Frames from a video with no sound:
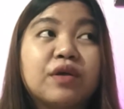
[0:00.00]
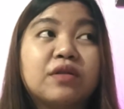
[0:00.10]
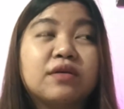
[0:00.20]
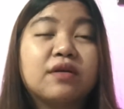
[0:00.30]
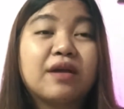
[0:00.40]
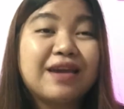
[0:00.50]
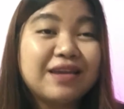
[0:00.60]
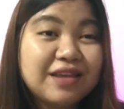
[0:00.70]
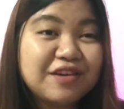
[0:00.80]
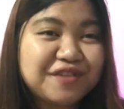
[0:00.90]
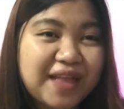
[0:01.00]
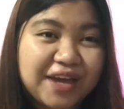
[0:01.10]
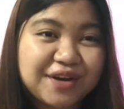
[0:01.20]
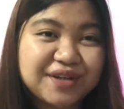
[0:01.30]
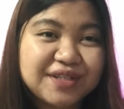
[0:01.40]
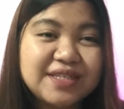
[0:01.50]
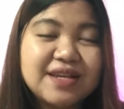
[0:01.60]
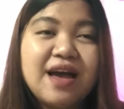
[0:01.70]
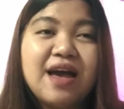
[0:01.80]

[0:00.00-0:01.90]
with creating flyers